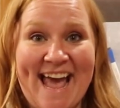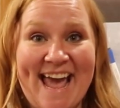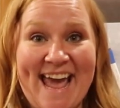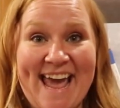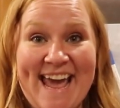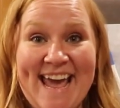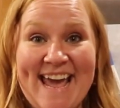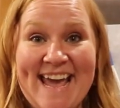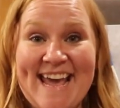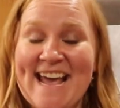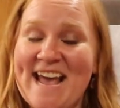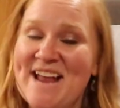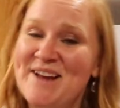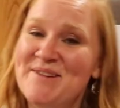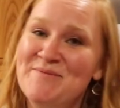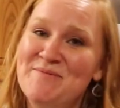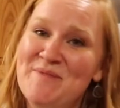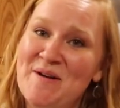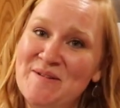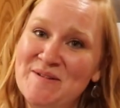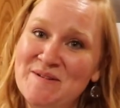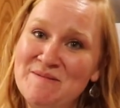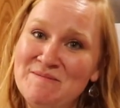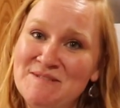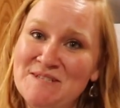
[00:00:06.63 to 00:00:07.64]
Hey, and
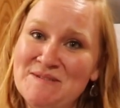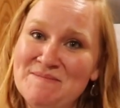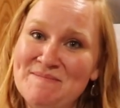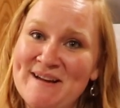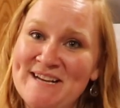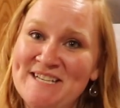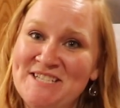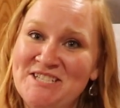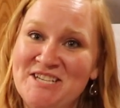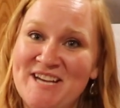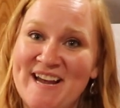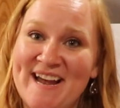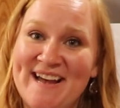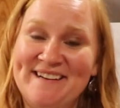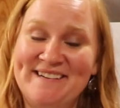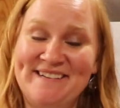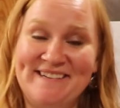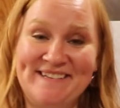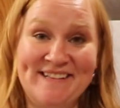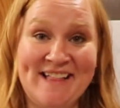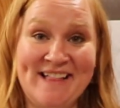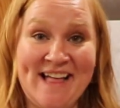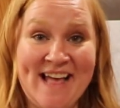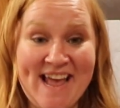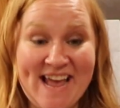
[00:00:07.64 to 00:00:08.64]
welcome to my
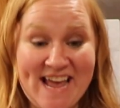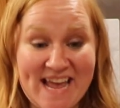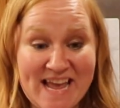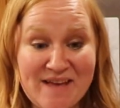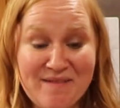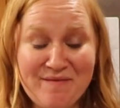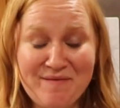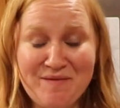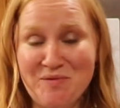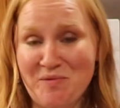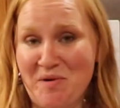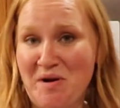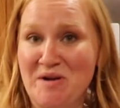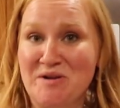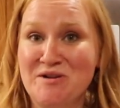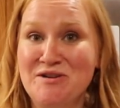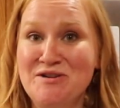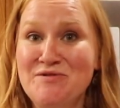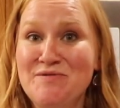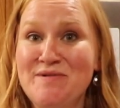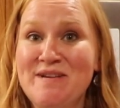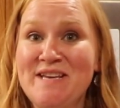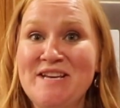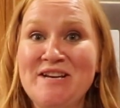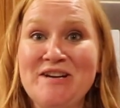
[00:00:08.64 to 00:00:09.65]
channel. If you are
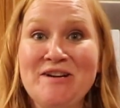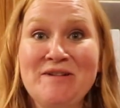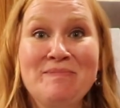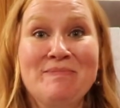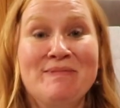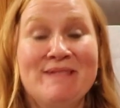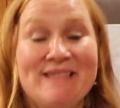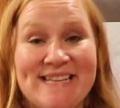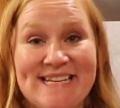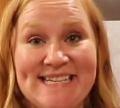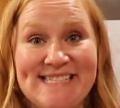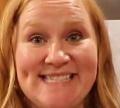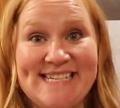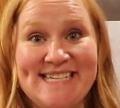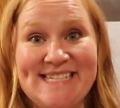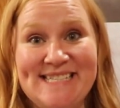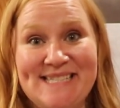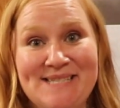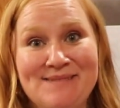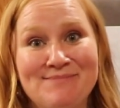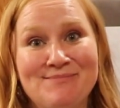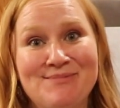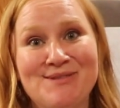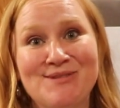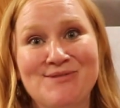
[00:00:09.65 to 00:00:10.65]
new here, please hit
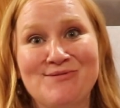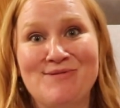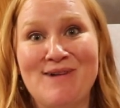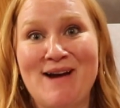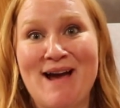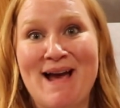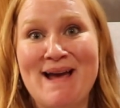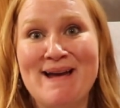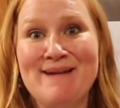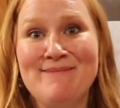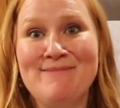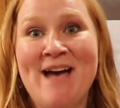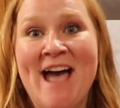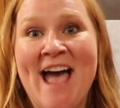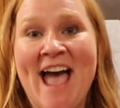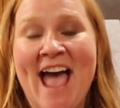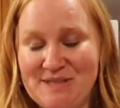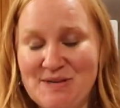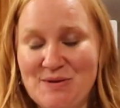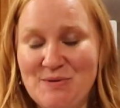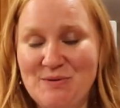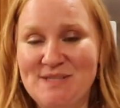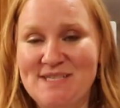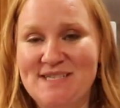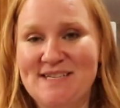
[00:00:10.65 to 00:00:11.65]
subscribe.
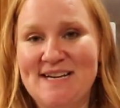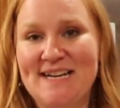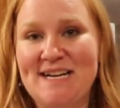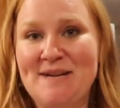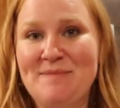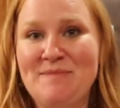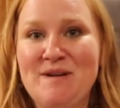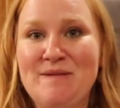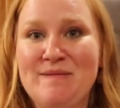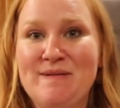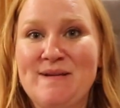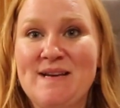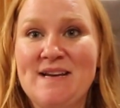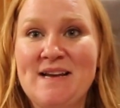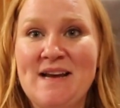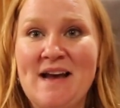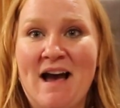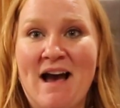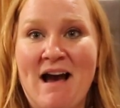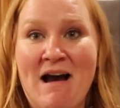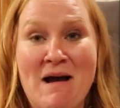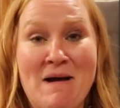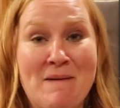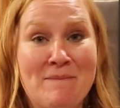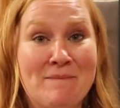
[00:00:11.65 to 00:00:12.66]
So tonight I'm going to be
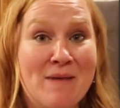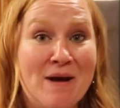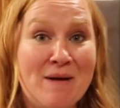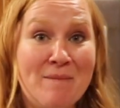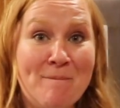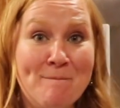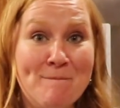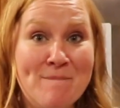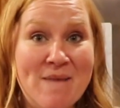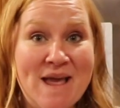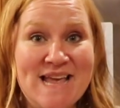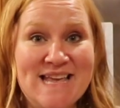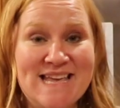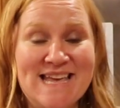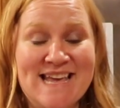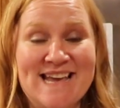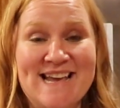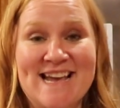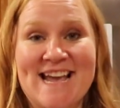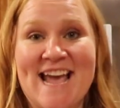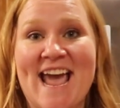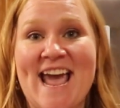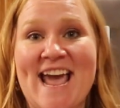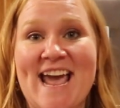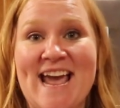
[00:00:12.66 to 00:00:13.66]

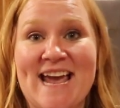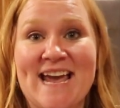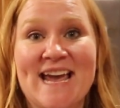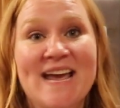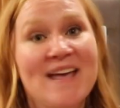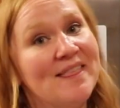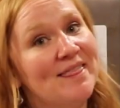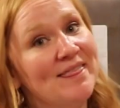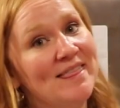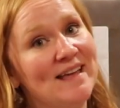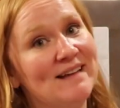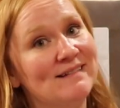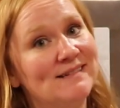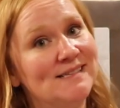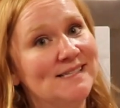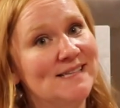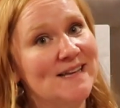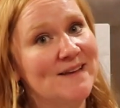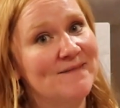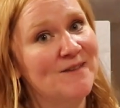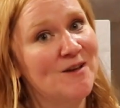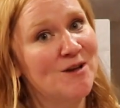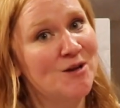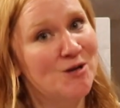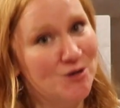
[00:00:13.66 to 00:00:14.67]
making a
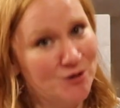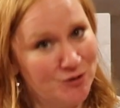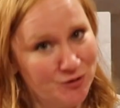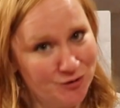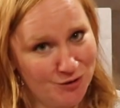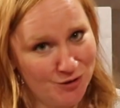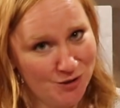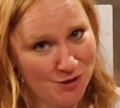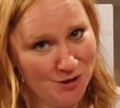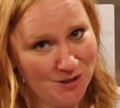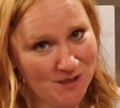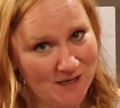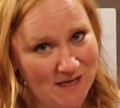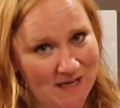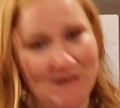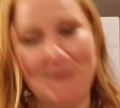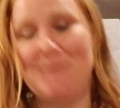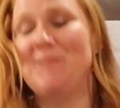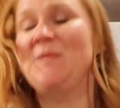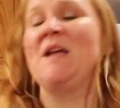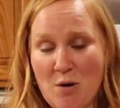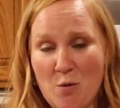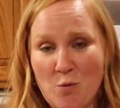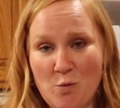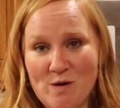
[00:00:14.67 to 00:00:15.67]
Thanksgiving turkey.
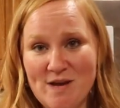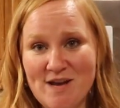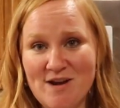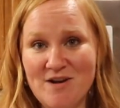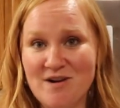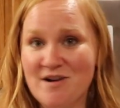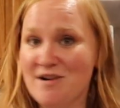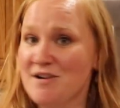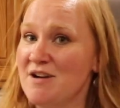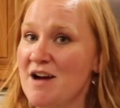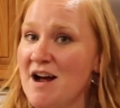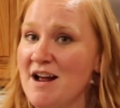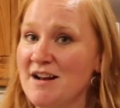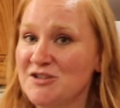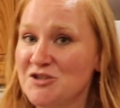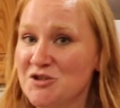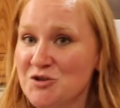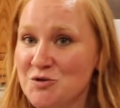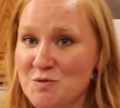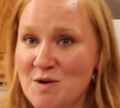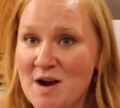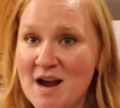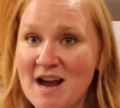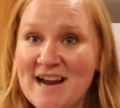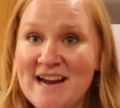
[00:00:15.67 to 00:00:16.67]
We are
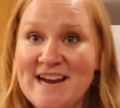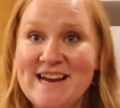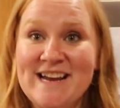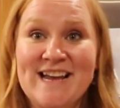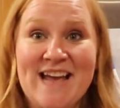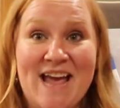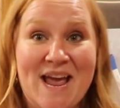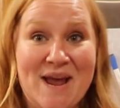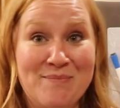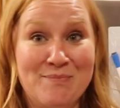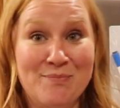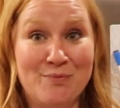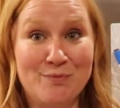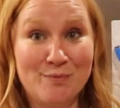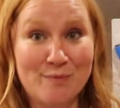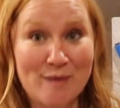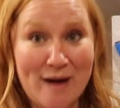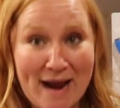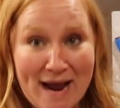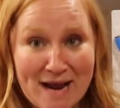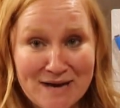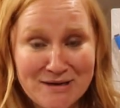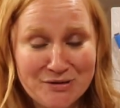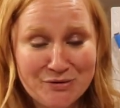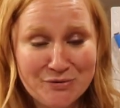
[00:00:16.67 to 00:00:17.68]
trying a
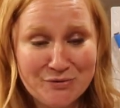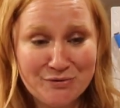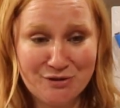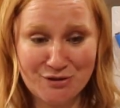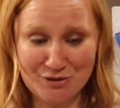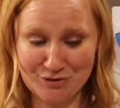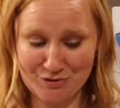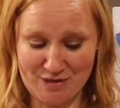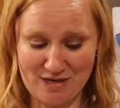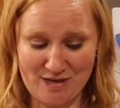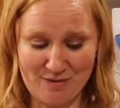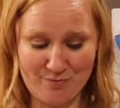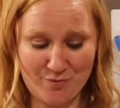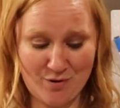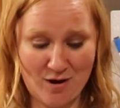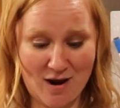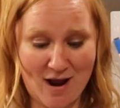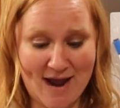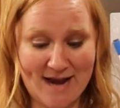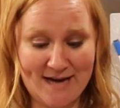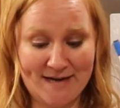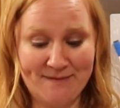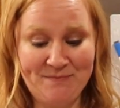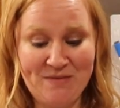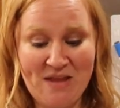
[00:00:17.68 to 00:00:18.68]
brand new turkey
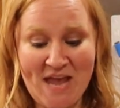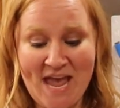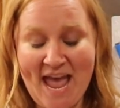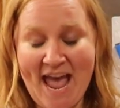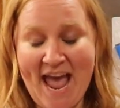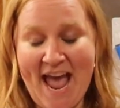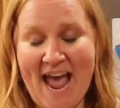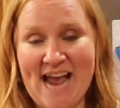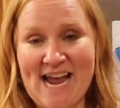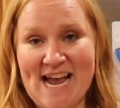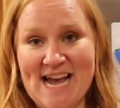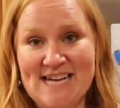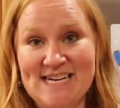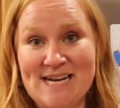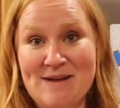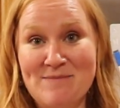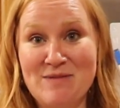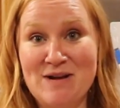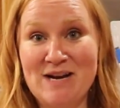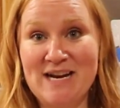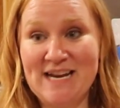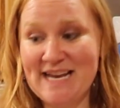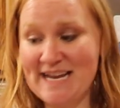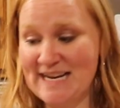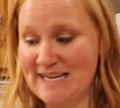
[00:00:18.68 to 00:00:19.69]
brine, and I'm
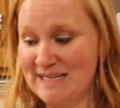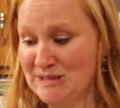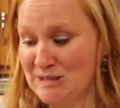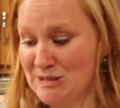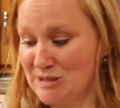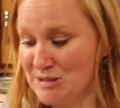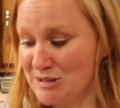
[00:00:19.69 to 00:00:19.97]
going to get it